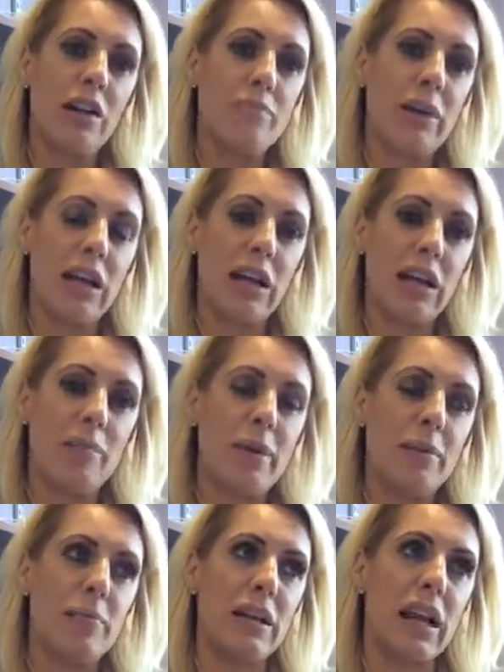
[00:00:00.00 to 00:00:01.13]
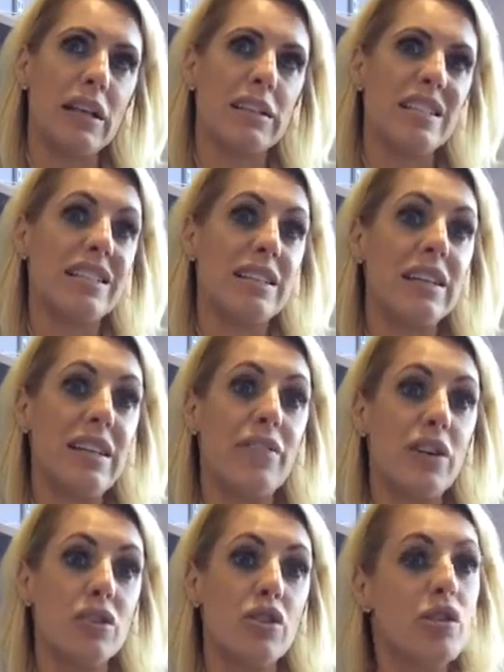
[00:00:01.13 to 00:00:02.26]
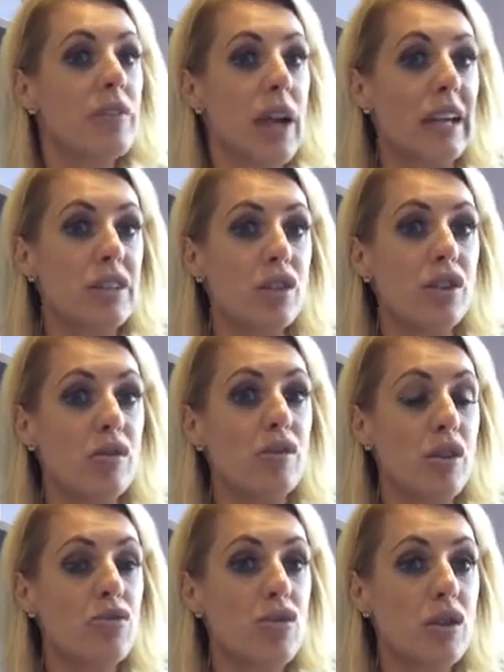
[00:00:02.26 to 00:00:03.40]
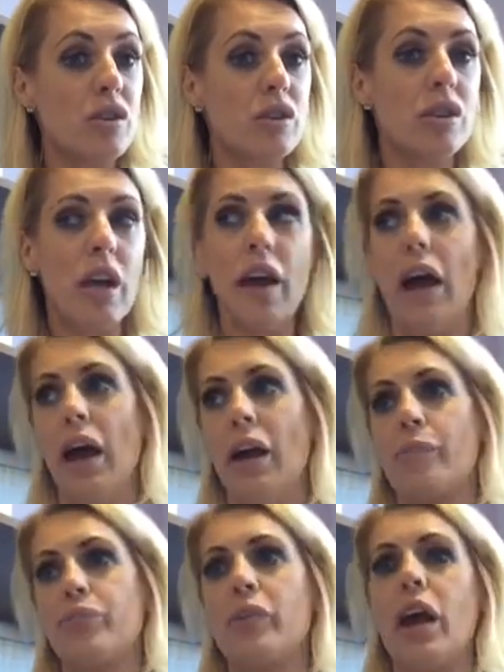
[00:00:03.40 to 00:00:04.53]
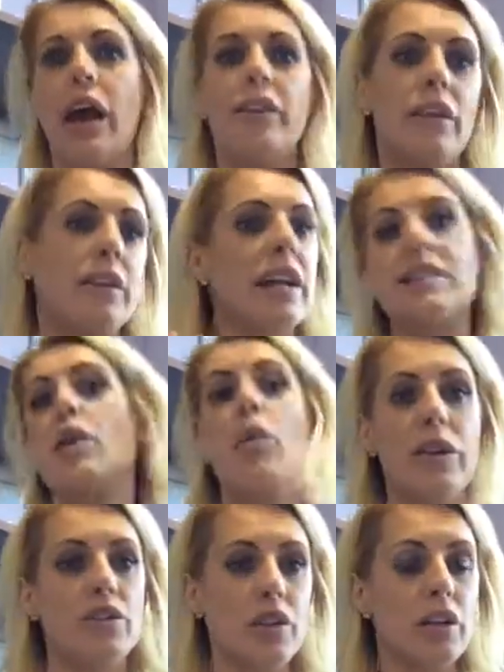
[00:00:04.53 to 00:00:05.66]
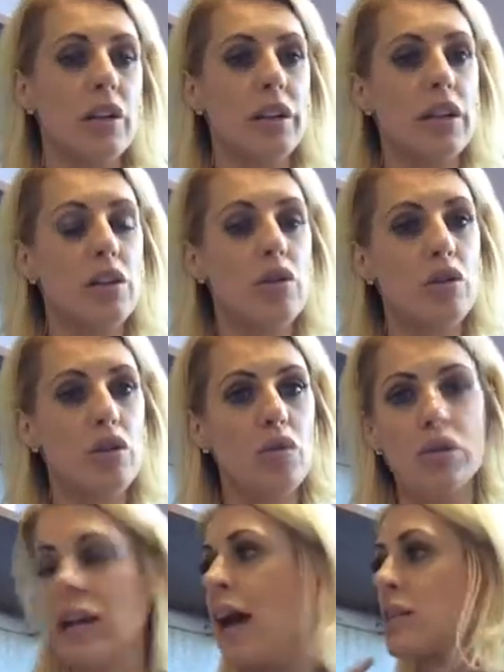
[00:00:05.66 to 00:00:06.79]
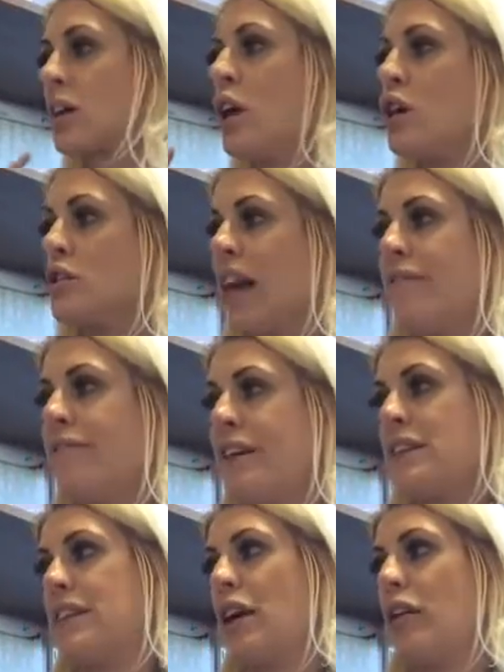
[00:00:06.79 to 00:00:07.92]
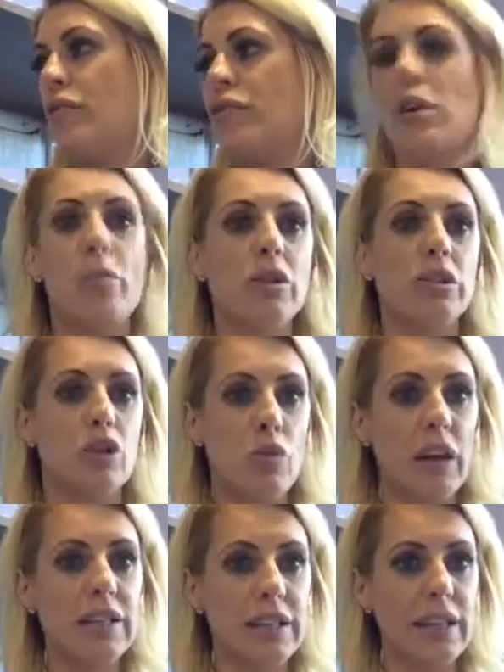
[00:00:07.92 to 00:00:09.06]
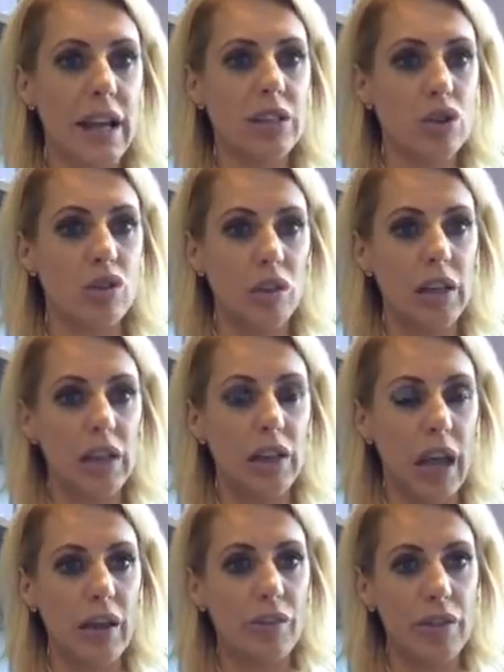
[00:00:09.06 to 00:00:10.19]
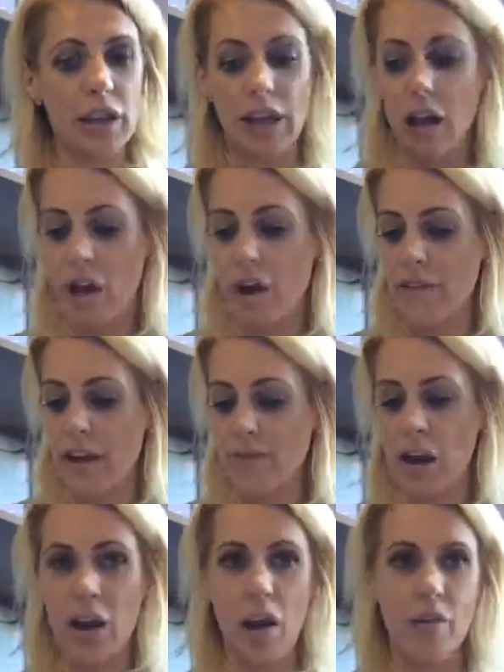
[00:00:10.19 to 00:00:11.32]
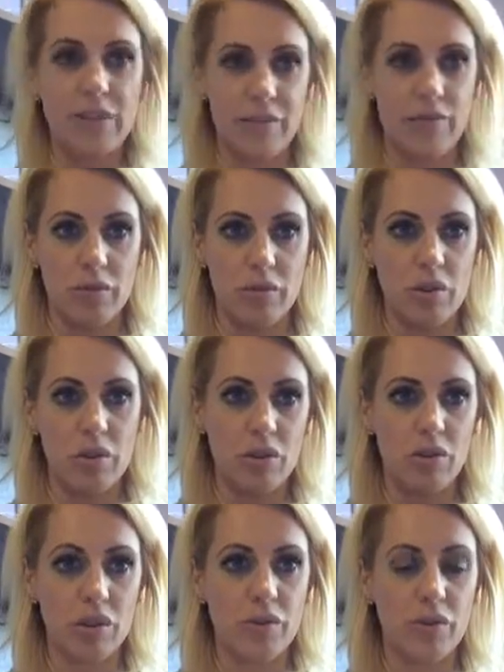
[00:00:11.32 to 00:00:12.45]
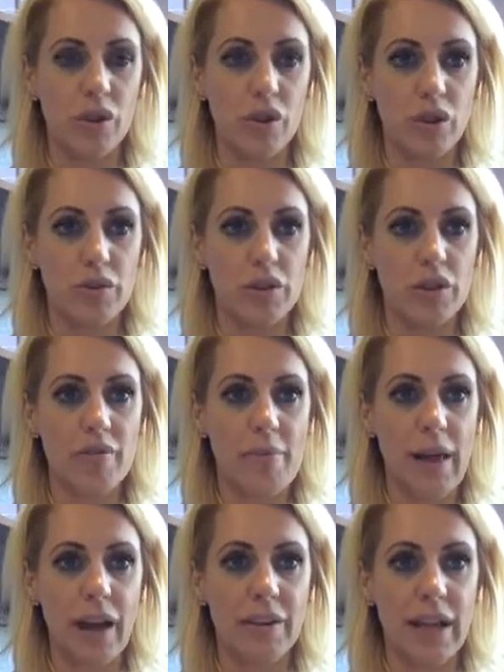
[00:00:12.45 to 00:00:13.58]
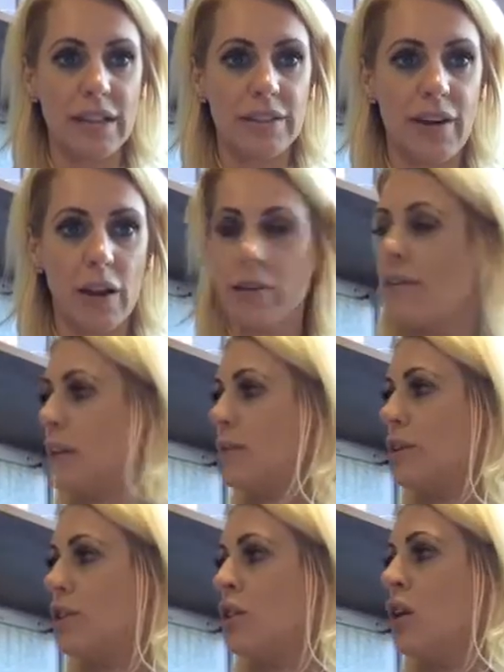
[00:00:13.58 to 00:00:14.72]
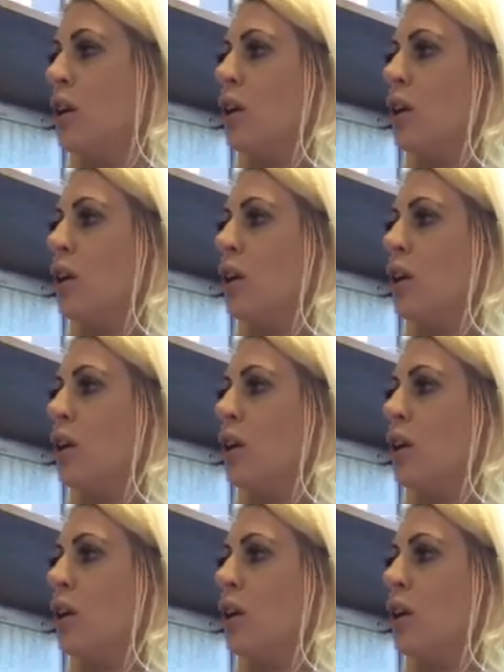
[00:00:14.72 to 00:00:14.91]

be classed as a significant enough gain to use those drugs? And that's a question that you could ask. So that first AO3 point is quite a nice chunky AO3. You can get a lot of different sort of conclusions from that and develop your evaluation